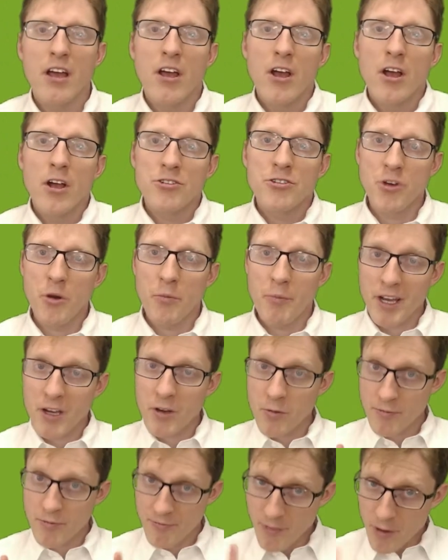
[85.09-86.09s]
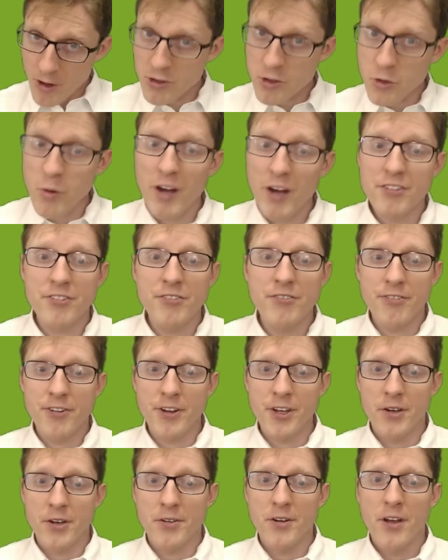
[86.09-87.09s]
So my first question for
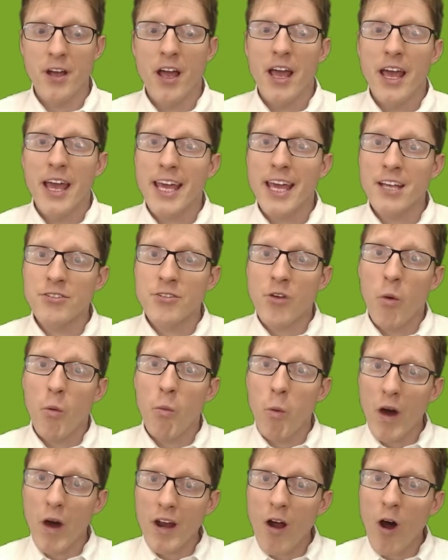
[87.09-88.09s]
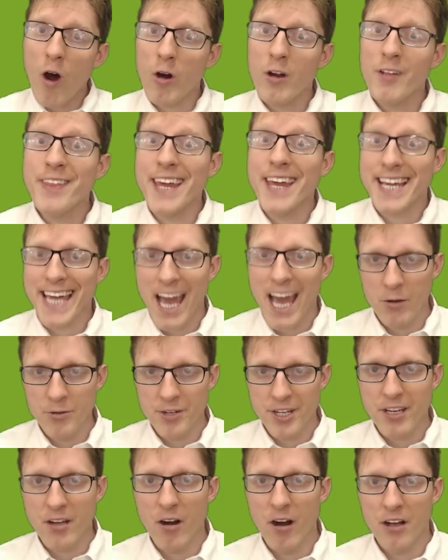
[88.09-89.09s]
you is, what are the
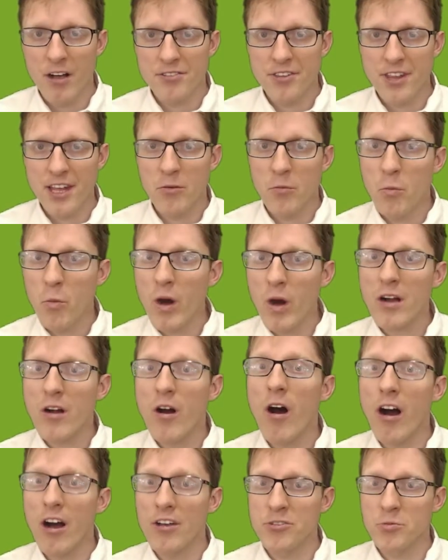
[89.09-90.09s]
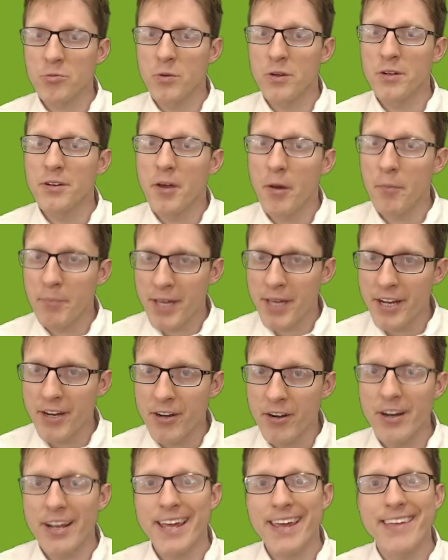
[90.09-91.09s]
accounting costs? What costs would
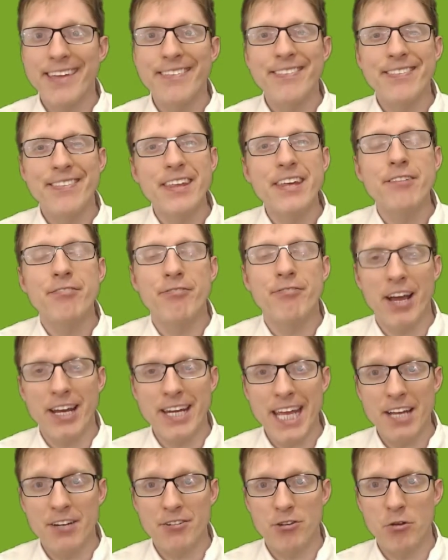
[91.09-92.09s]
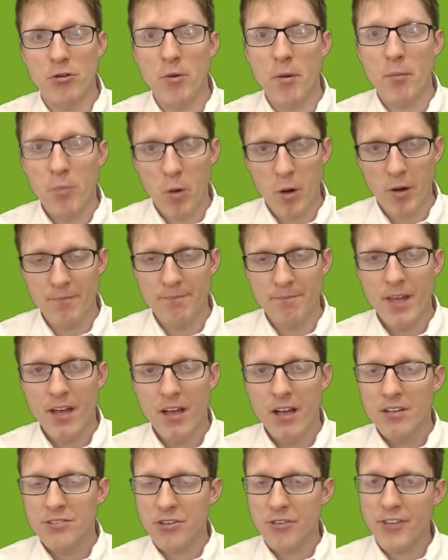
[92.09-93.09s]
appear in the financial report?
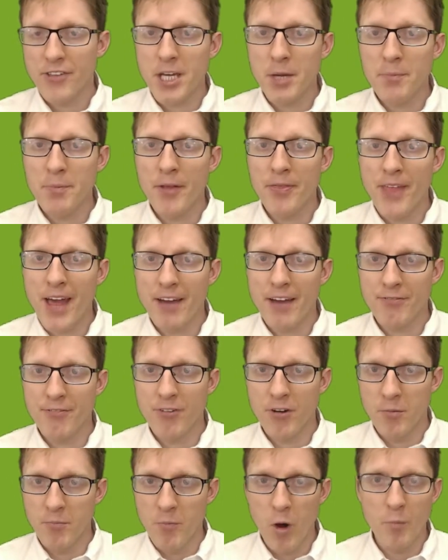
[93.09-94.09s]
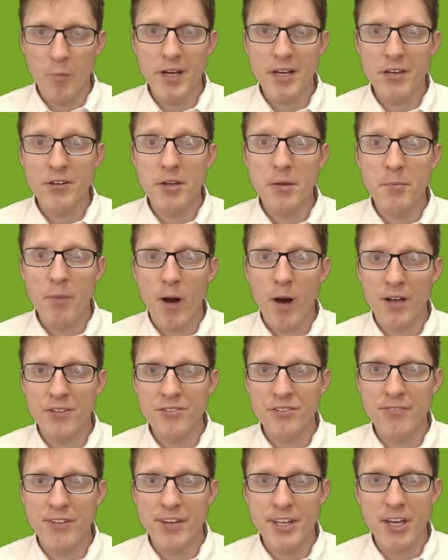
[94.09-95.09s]
So think about that for a moment. You can
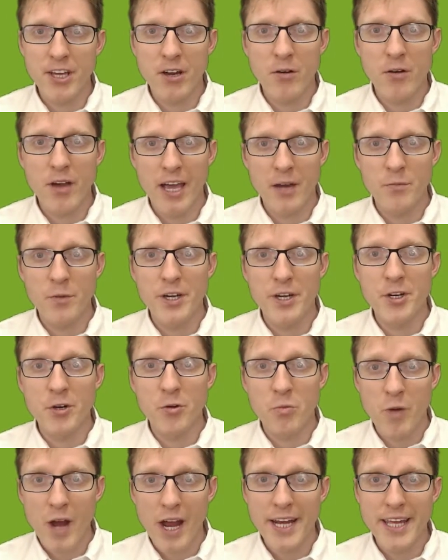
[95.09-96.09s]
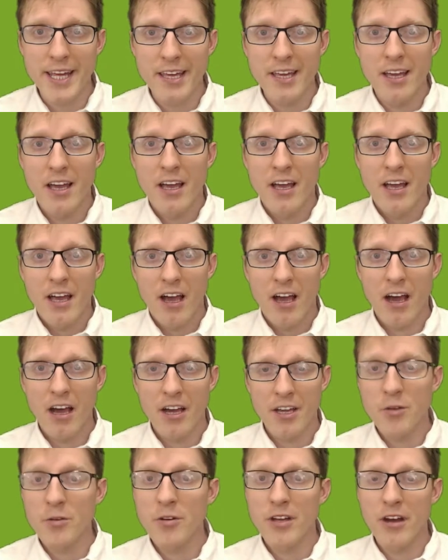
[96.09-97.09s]
pause the video, and when you're ready,
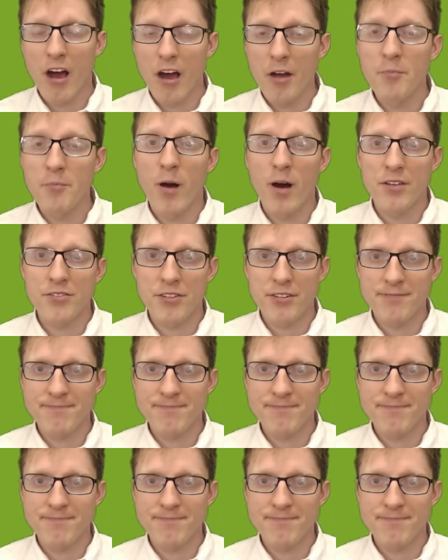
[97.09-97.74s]
you can unpause it.